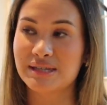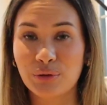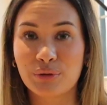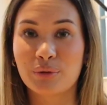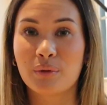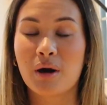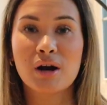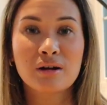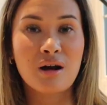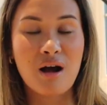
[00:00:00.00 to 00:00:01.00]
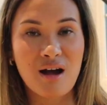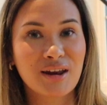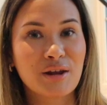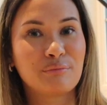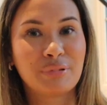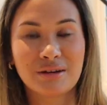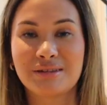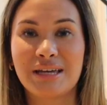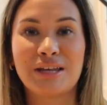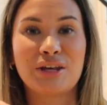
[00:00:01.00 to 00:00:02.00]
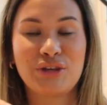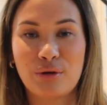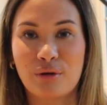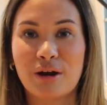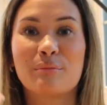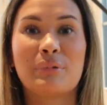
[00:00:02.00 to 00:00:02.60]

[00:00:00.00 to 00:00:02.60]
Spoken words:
2, work on building your